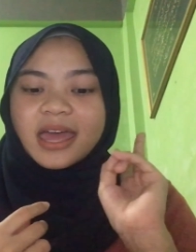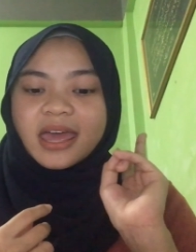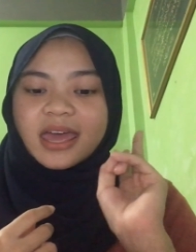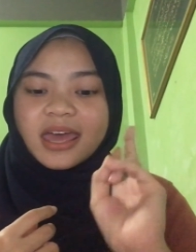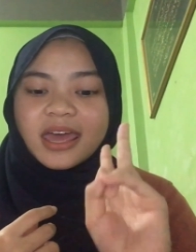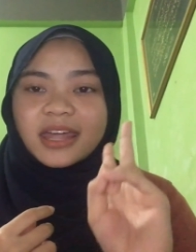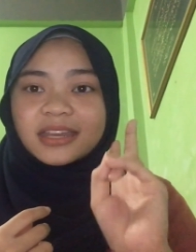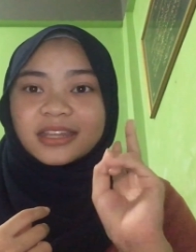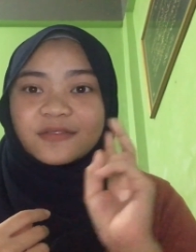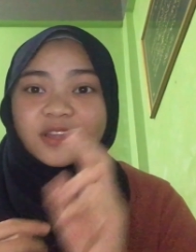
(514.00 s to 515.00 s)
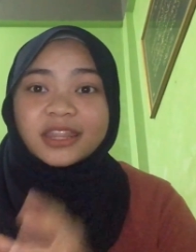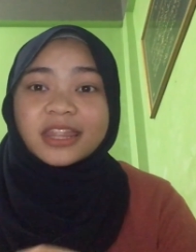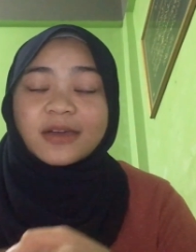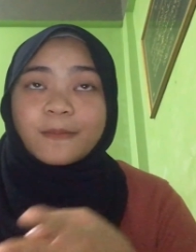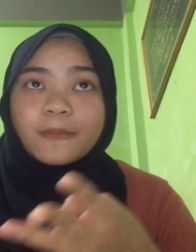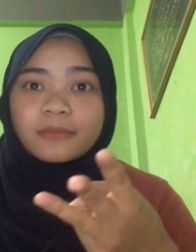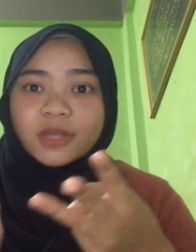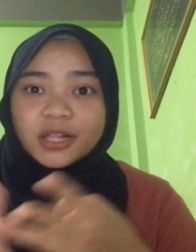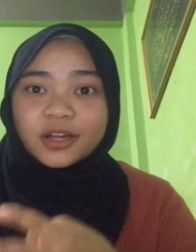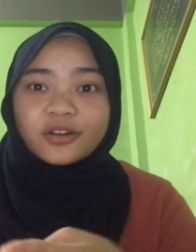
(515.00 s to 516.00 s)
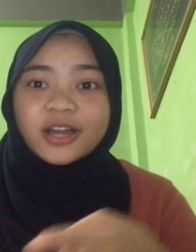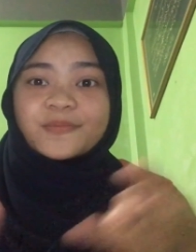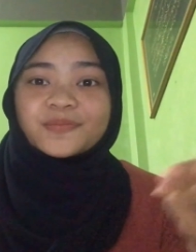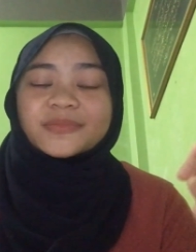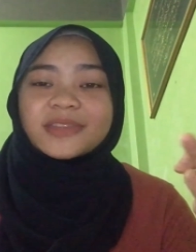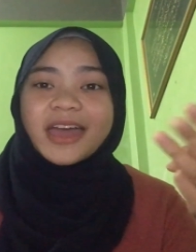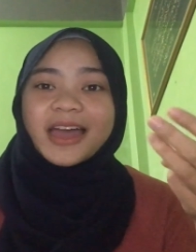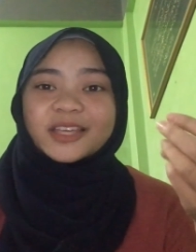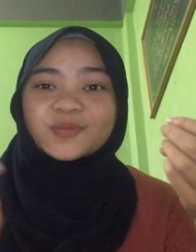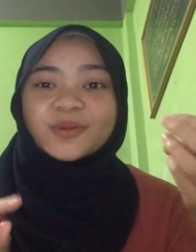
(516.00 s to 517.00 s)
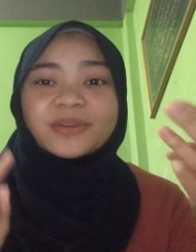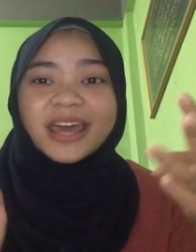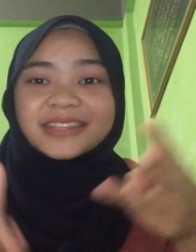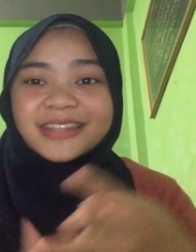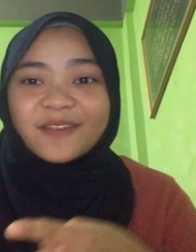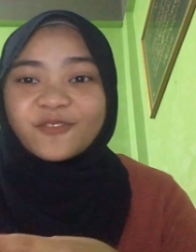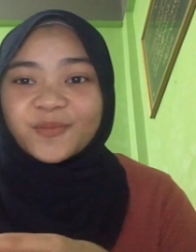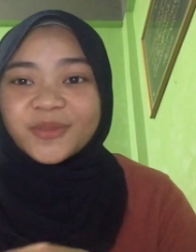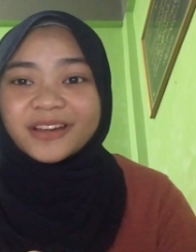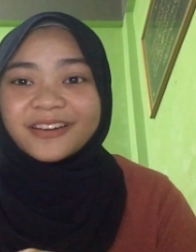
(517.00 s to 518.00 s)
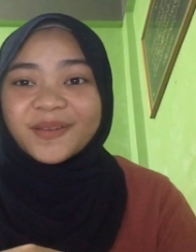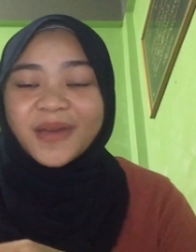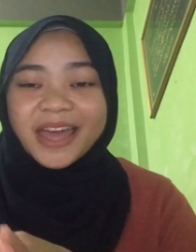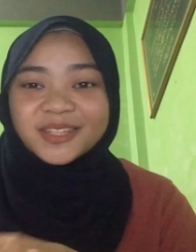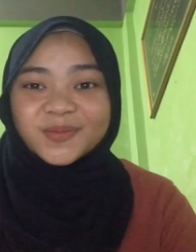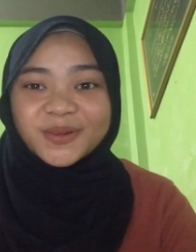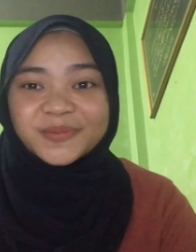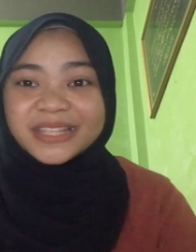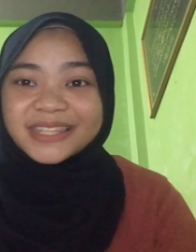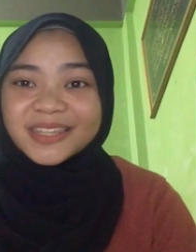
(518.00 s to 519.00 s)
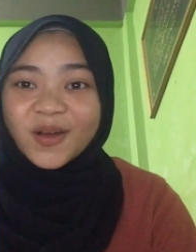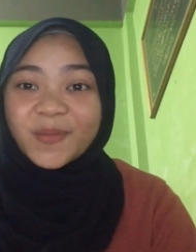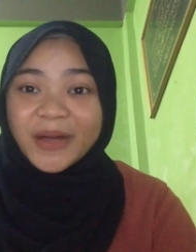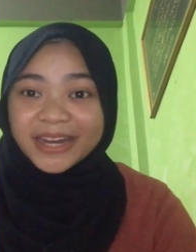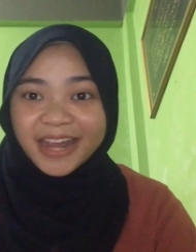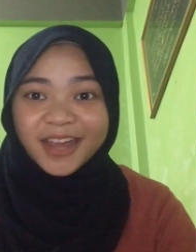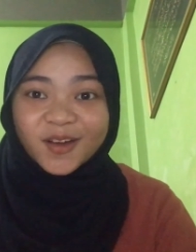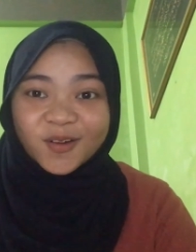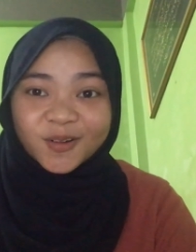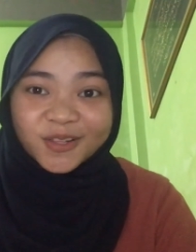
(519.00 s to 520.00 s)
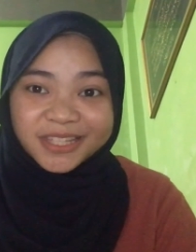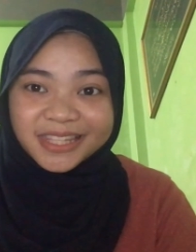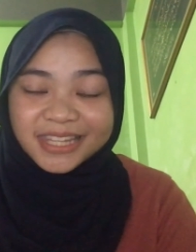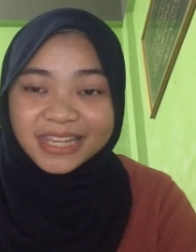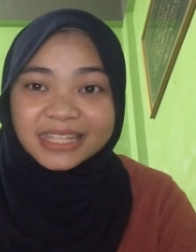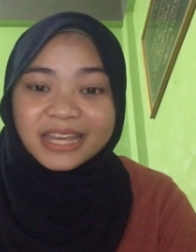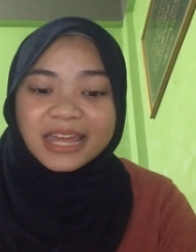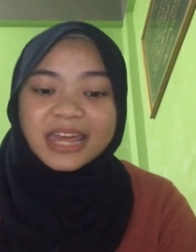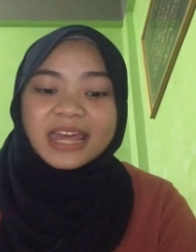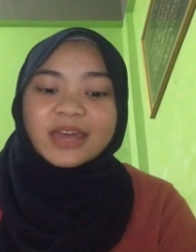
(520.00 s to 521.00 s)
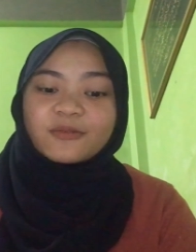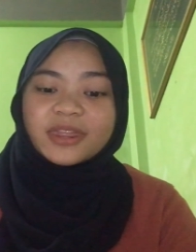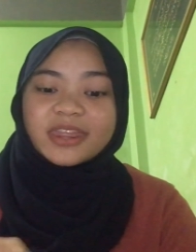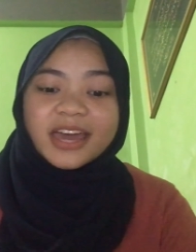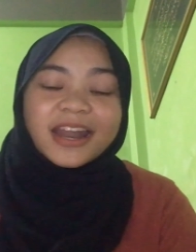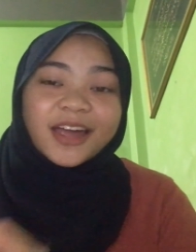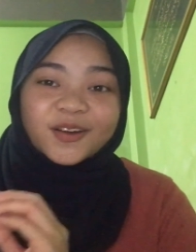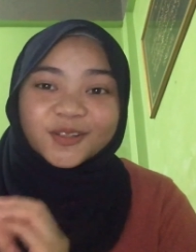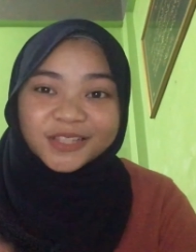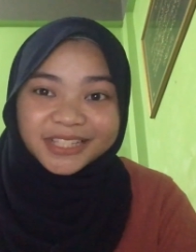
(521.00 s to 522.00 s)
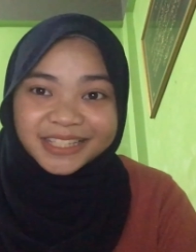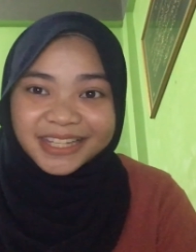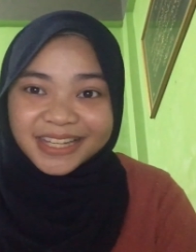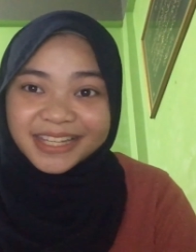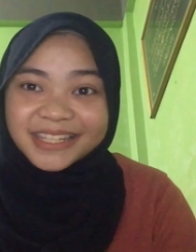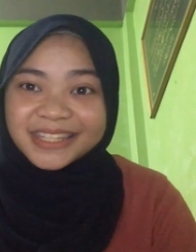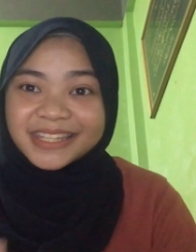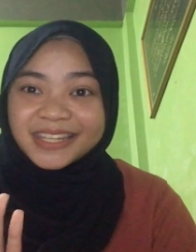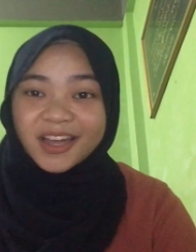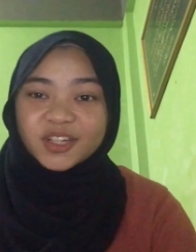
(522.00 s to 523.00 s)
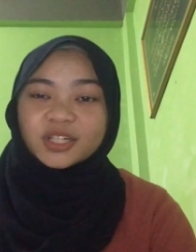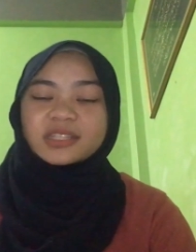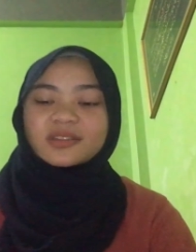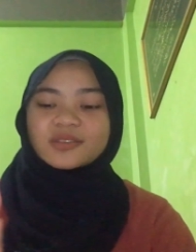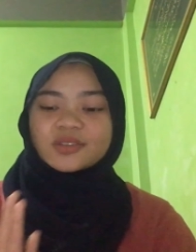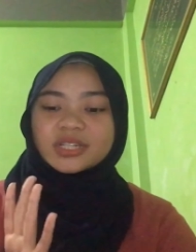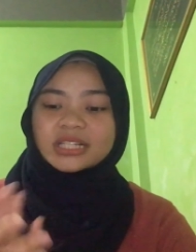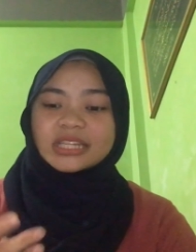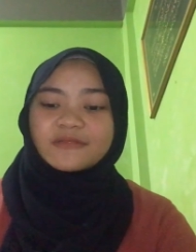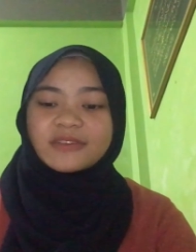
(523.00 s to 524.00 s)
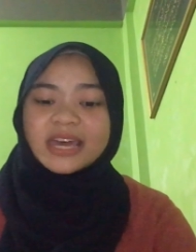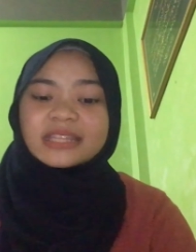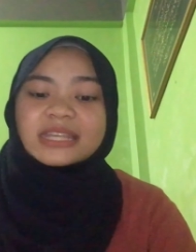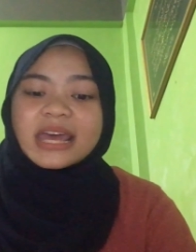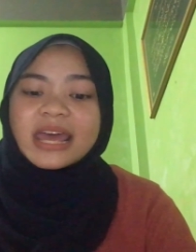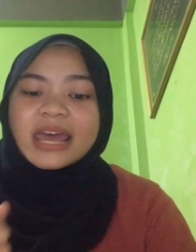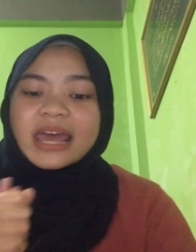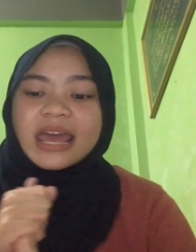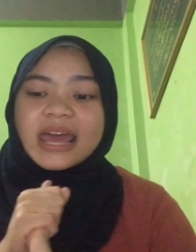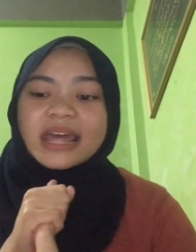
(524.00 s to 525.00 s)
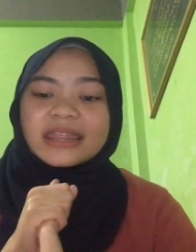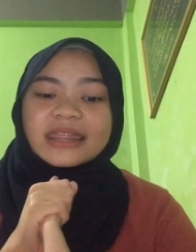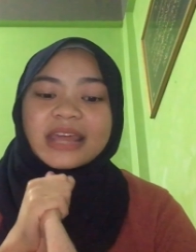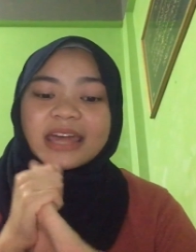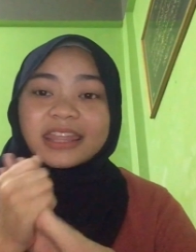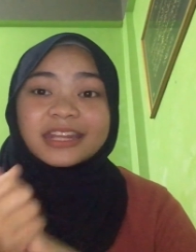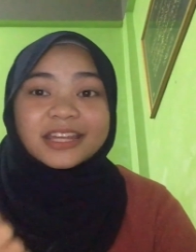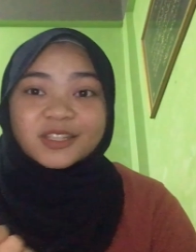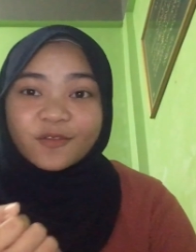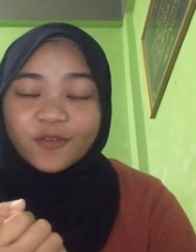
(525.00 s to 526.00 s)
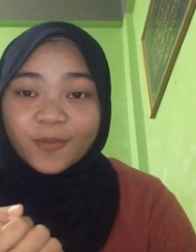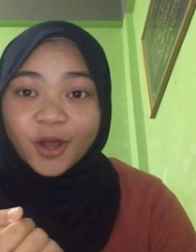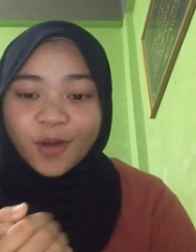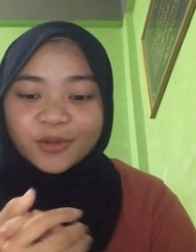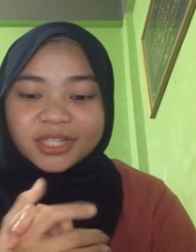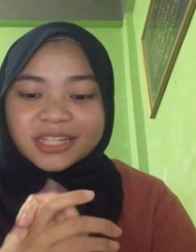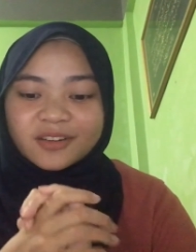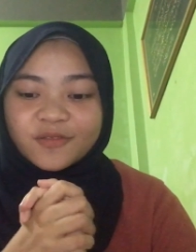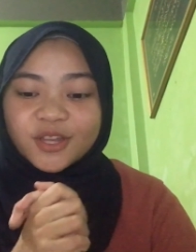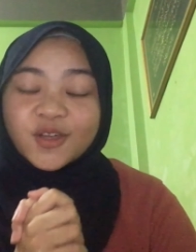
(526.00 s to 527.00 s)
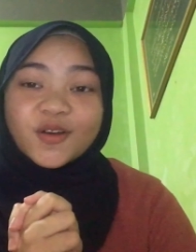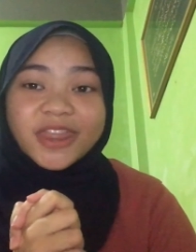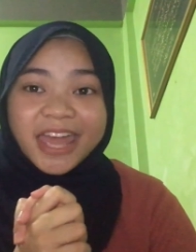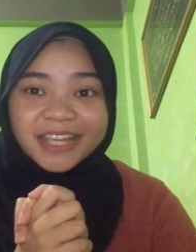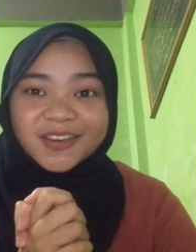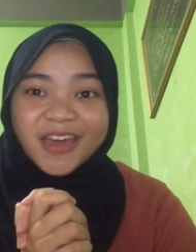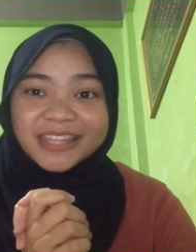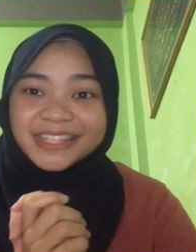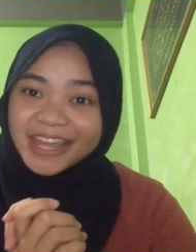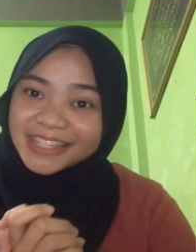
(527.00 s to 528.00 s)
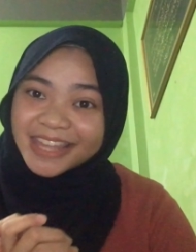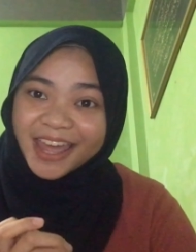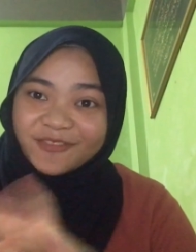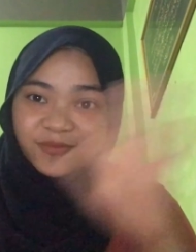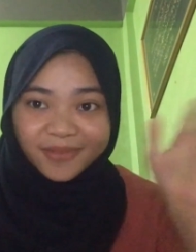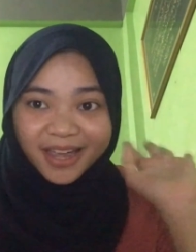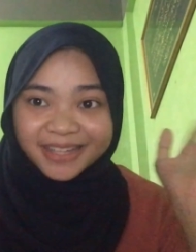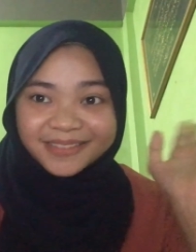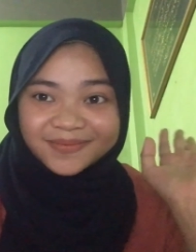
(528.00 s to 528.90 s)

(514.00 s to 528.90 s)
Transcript: and even the Milgram experiment and Stanford Milgram experiment. So by that, I conclude this. With that, I conclude this discussions on social deviance, and I think that's all for my commentary video. Thank you and stay safe. Bye.